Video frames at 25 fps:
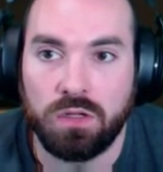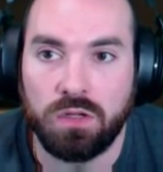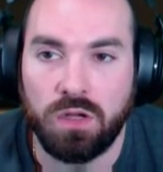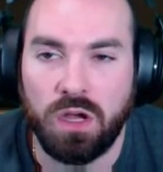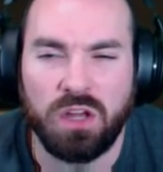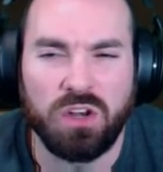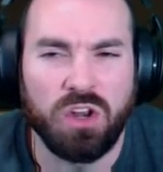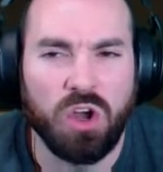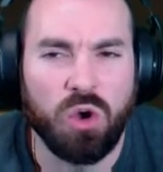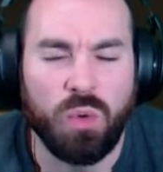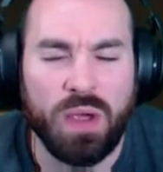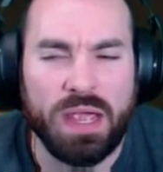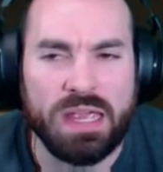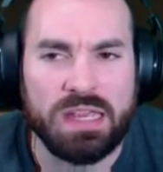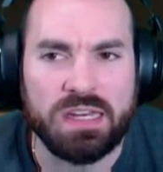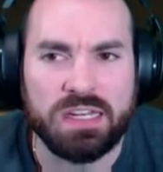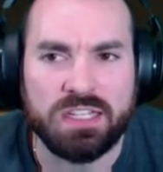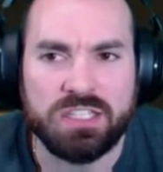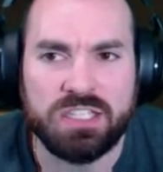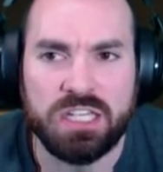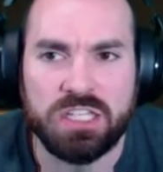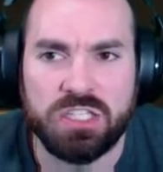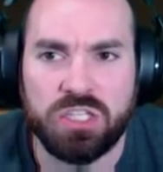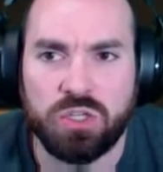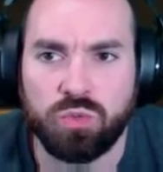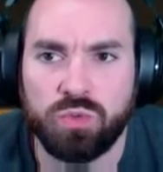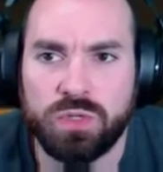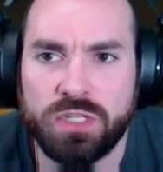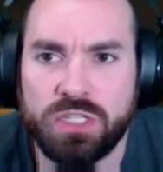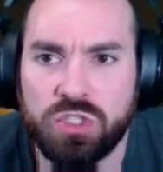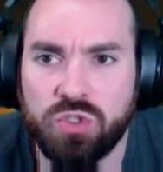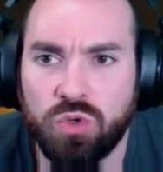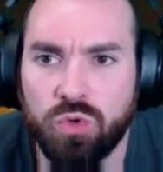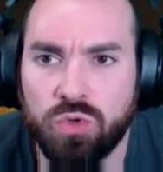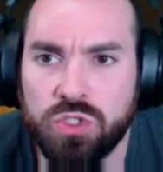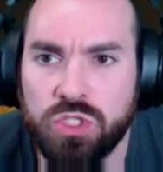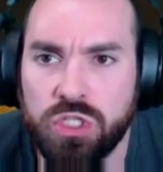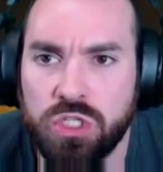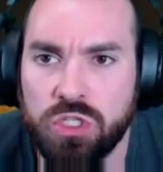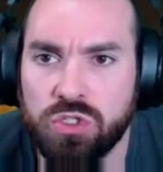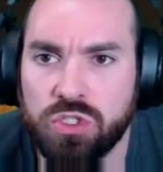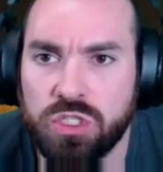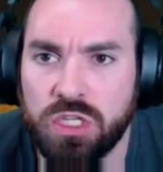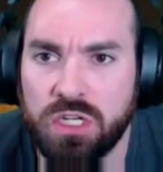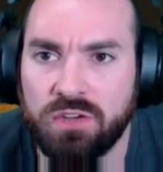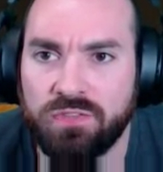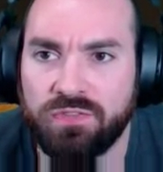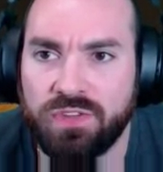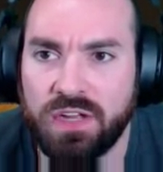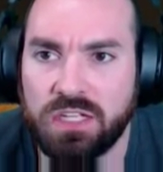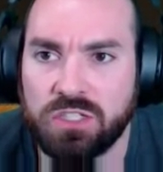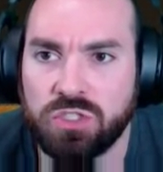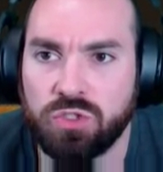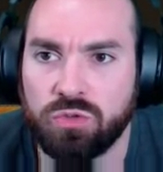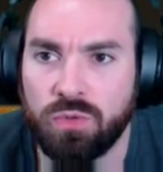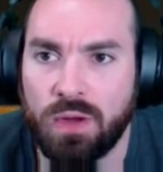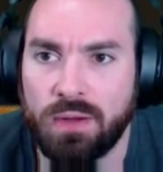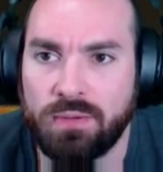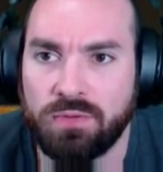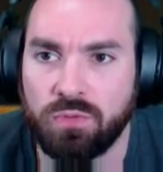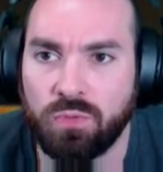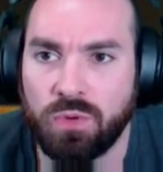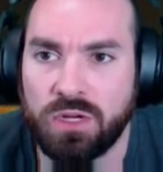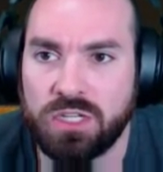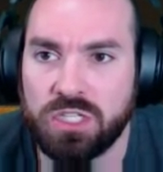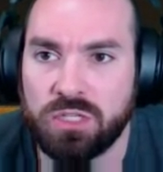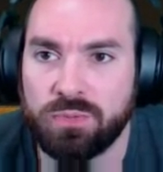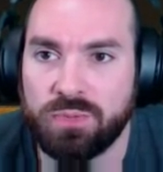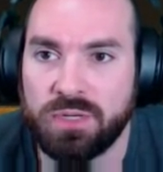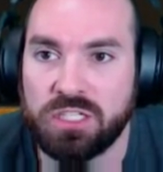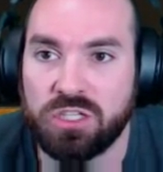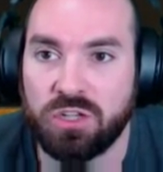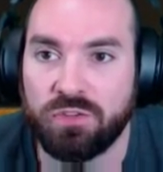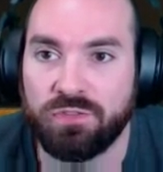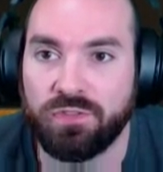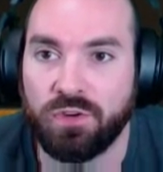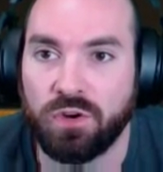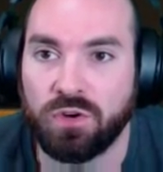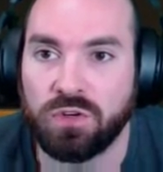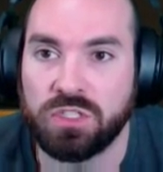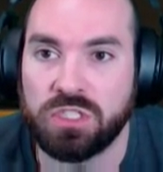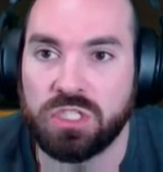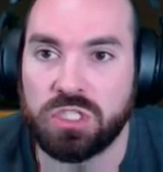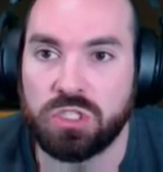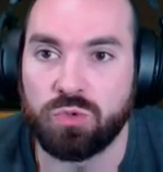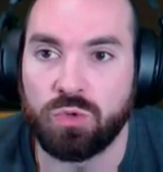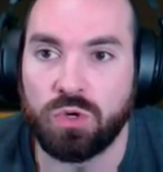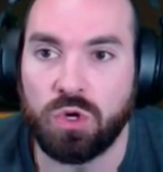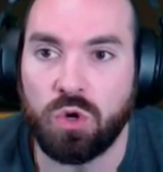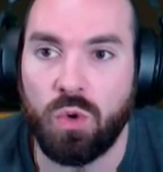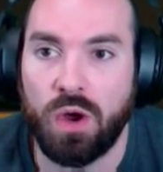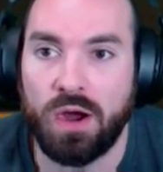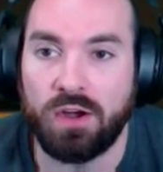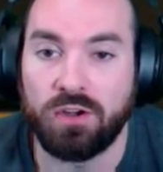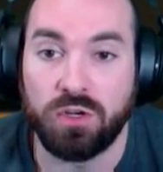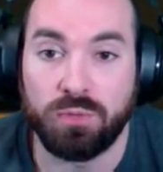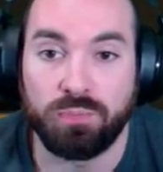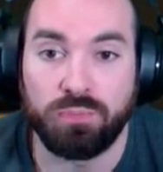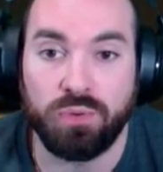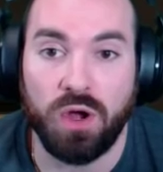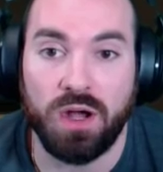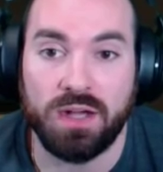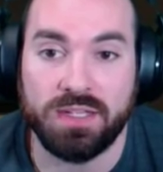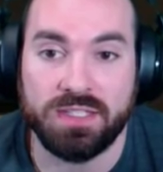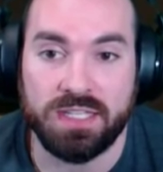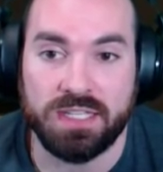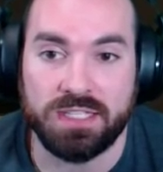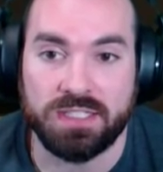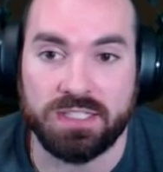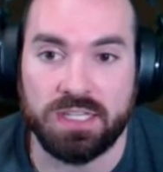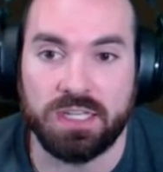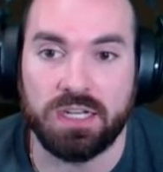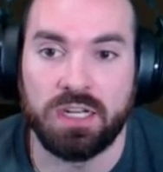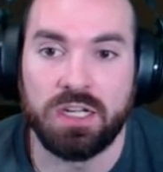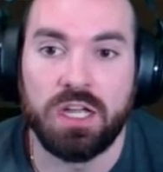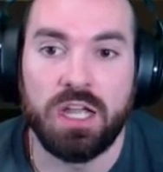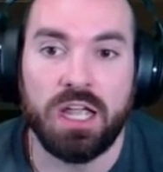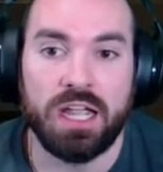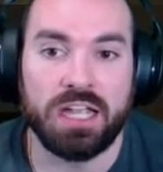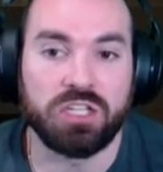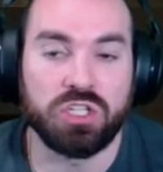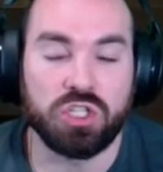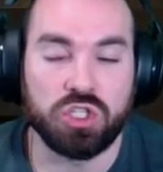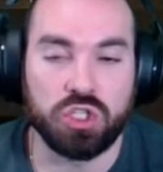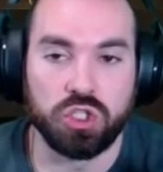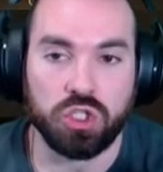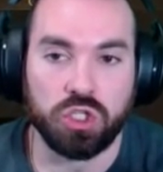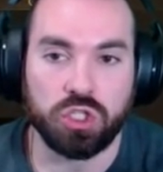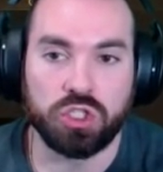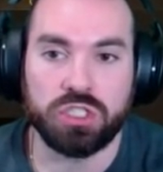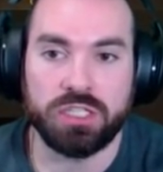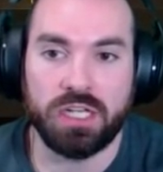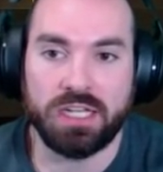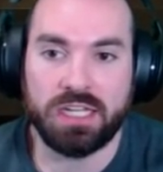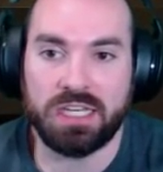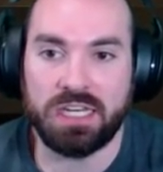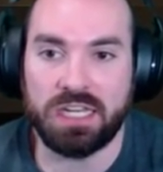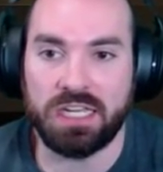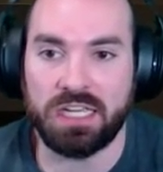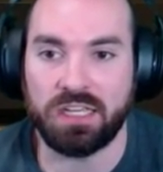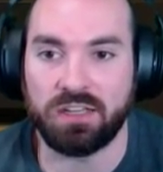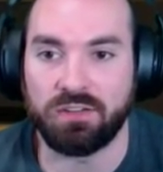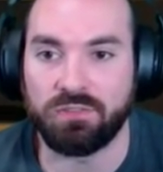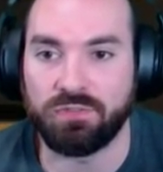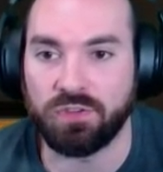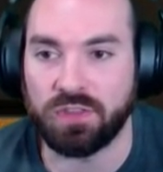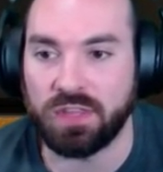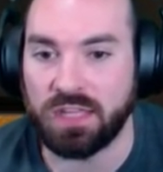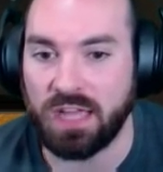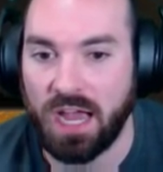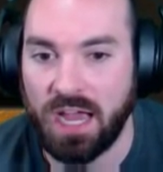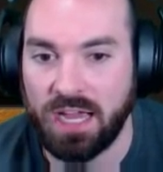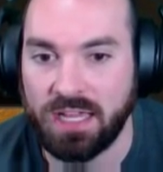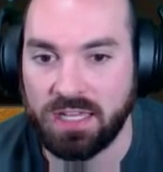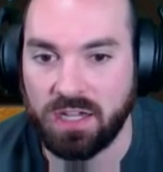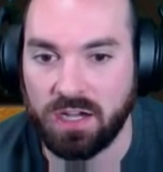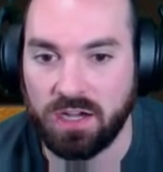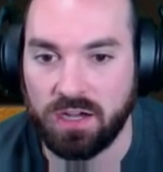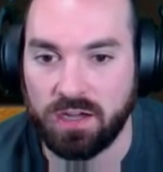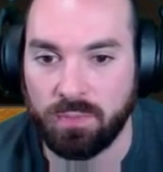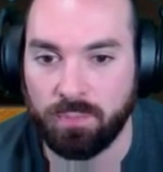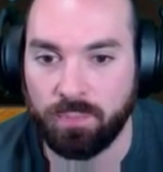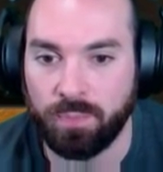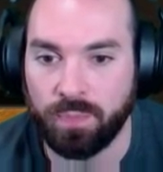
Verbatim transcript: And uh, no, wait, it says a resource used in advanced re recipes, a furnace is required to process it. It just looks like an ingot for the icon.